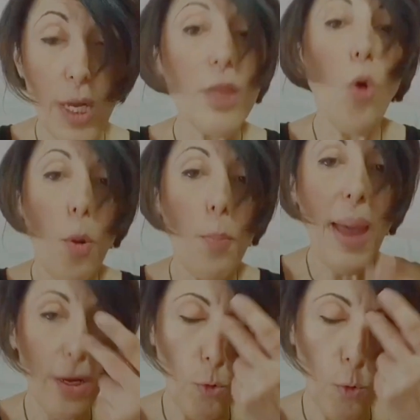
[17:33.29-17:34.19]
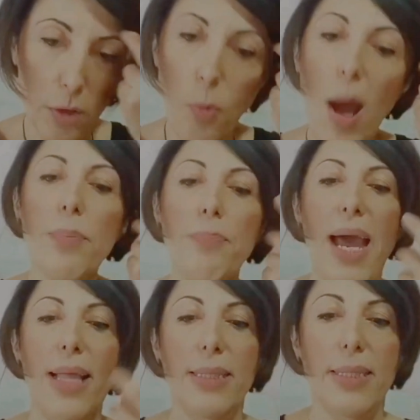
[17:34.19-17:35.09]
Okay, no manual ground
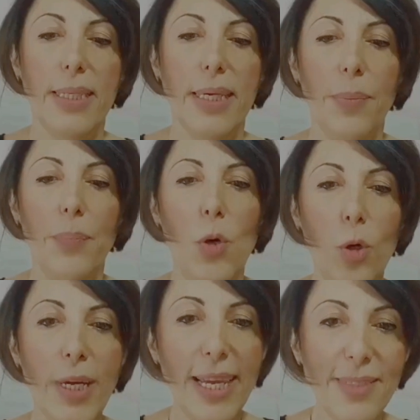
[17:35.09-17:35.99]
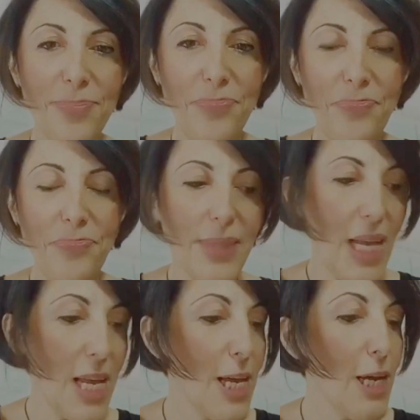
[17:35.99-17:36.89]
balancing. Okay.
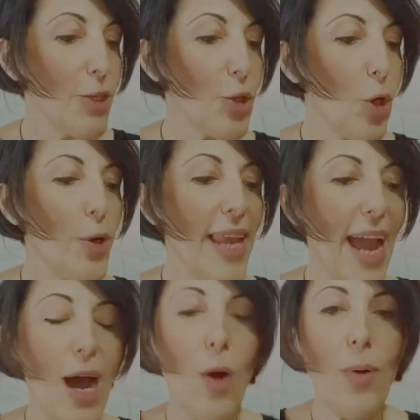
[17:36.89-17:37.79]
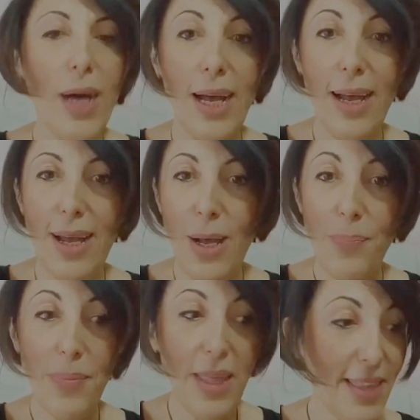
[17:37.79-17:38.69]
So now,
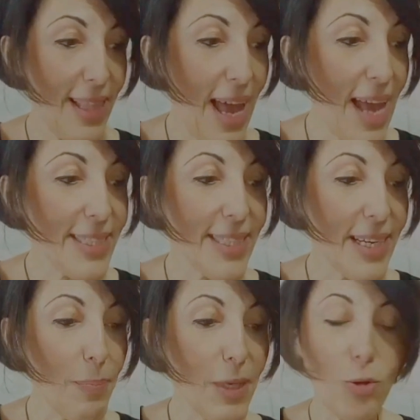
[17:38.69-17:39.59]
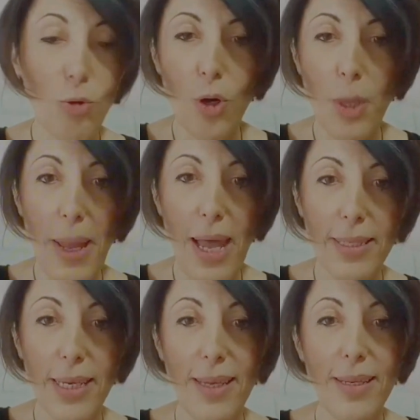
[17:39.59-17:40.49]
the last thing I'm going to talk
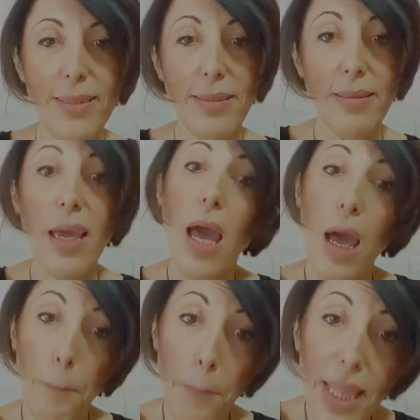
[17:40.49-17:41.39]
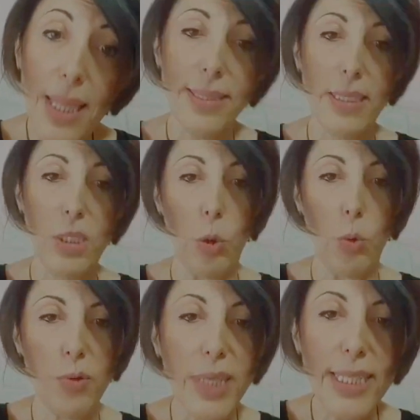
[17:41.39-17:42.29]
about is the ability
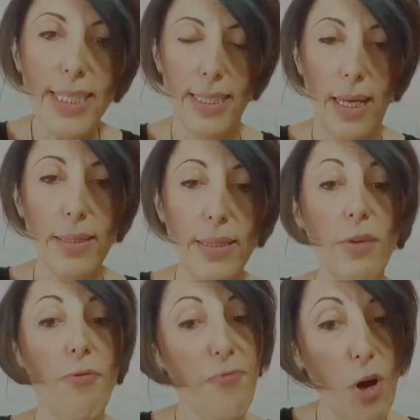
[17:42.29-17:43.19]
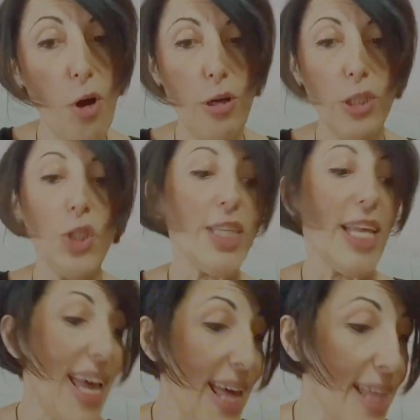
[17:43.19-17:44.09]
to reset the first
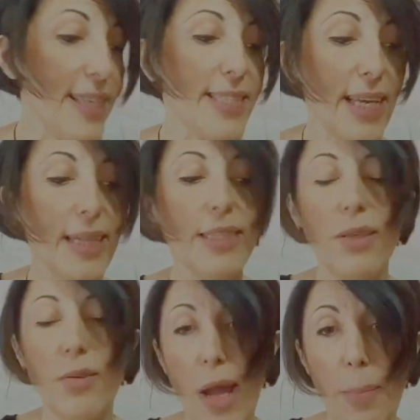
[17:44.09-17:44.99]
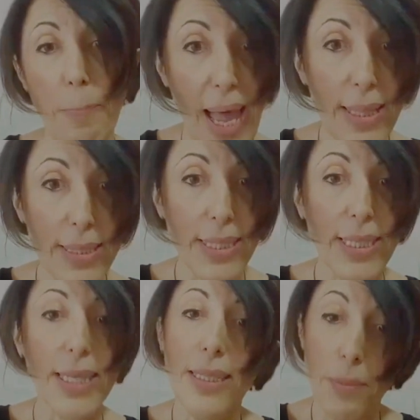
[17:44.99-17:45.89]
and the second ground
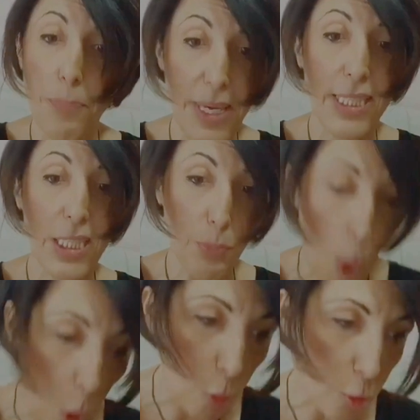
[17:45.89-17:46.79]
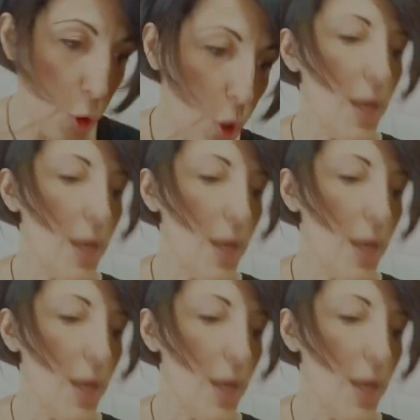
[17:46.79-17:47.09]
balancing in the beast mode.